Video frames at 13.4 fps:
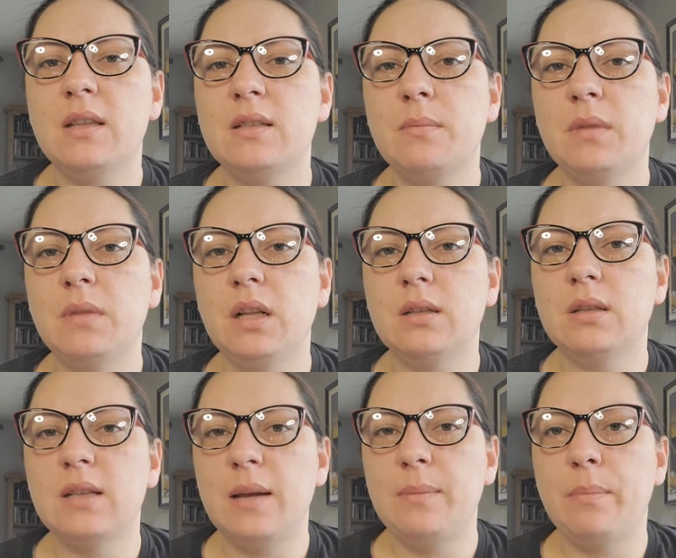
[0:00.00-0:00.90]
some little
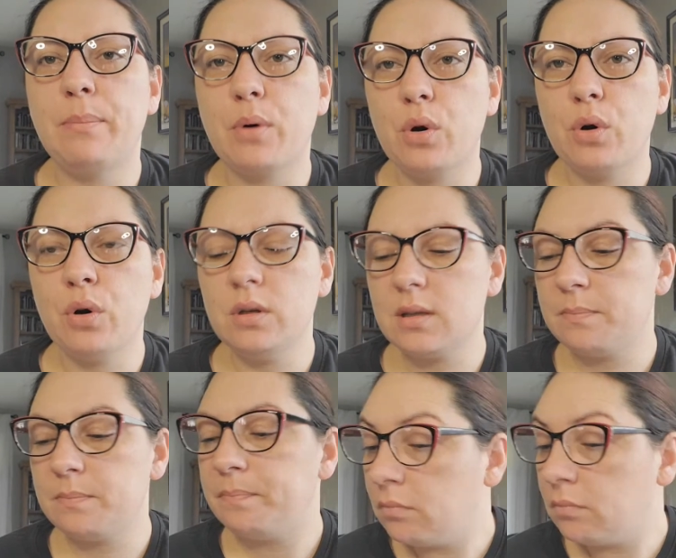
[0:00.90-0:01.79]
type of birds?
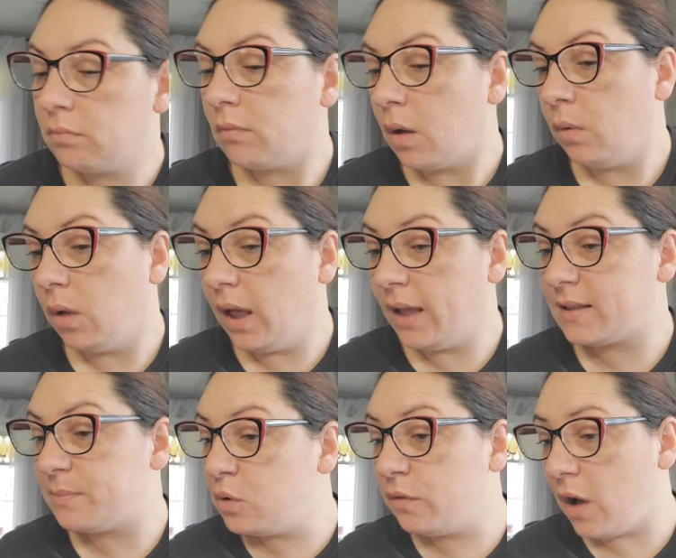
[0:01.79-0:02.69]
Let's
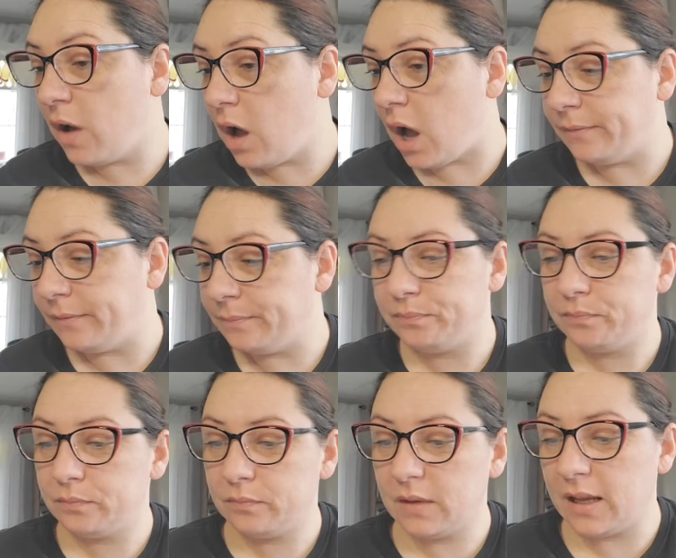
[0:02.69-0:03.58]
move on
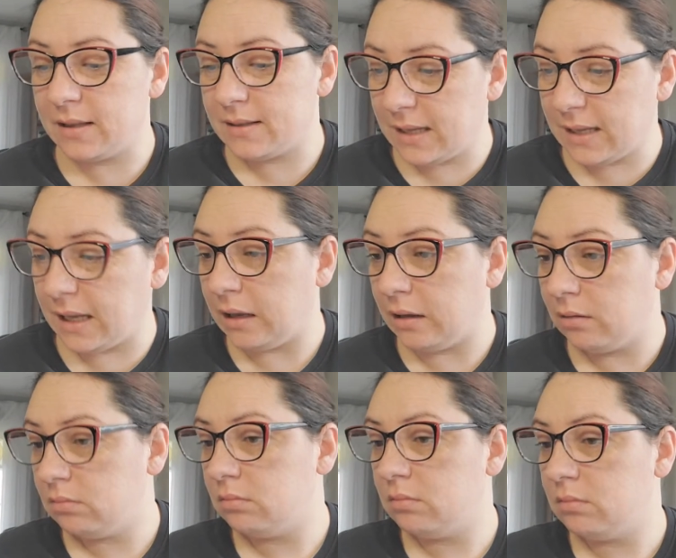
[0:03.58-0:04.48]
and see.
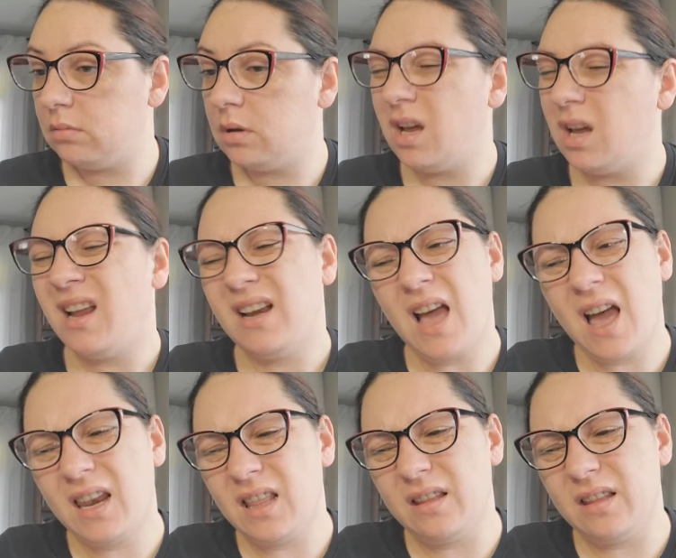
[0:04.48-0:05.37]

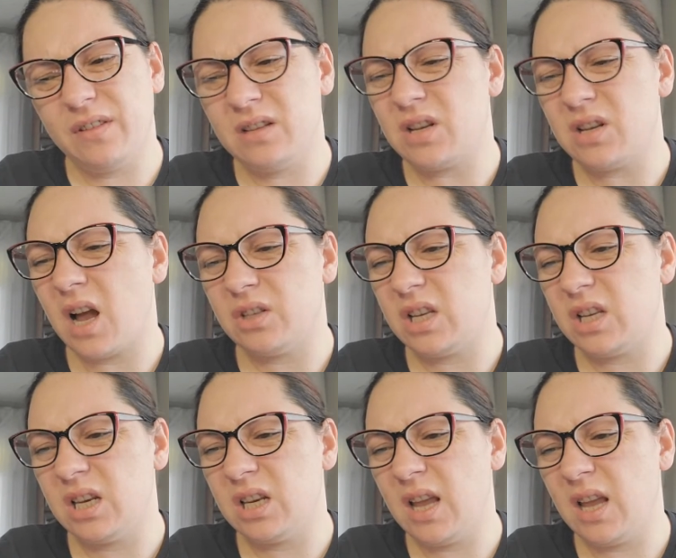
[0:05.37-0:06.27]
Not in the vintage. They
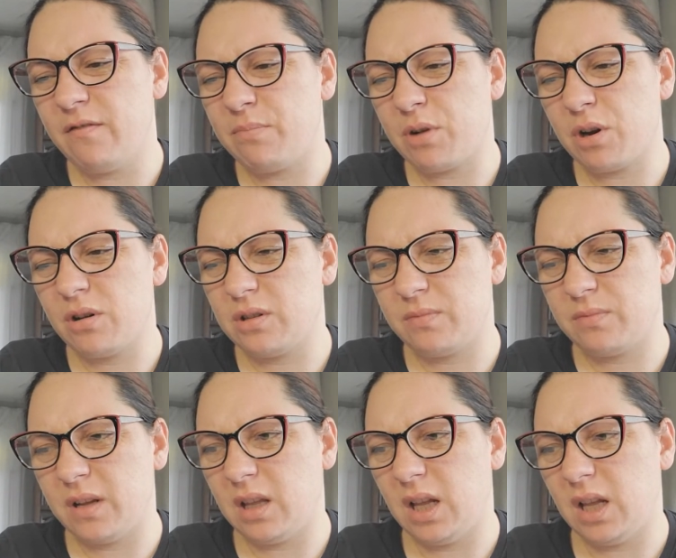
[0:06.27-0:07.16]
didn't have birds
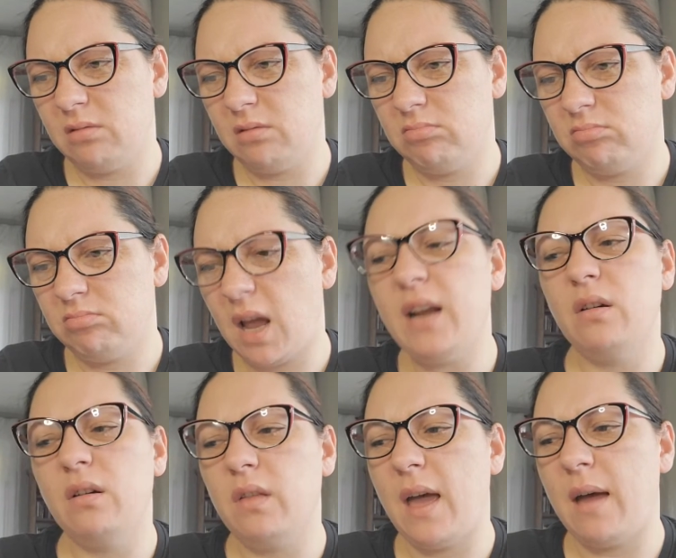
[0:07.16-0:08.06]
really. I
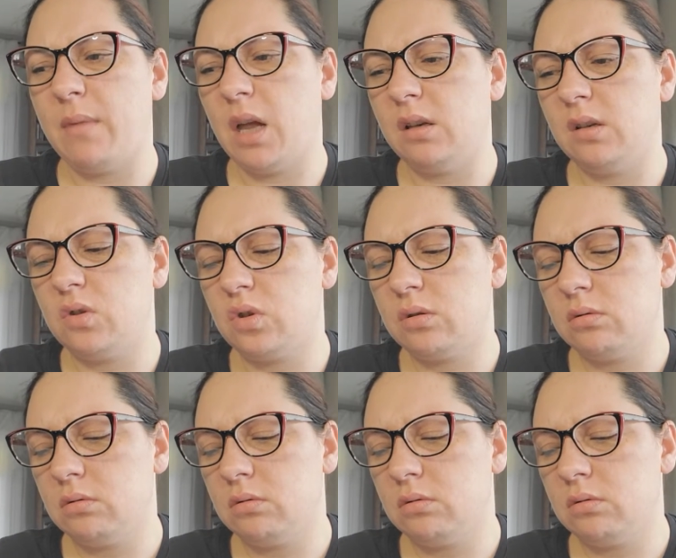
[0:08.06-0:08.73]
know that much.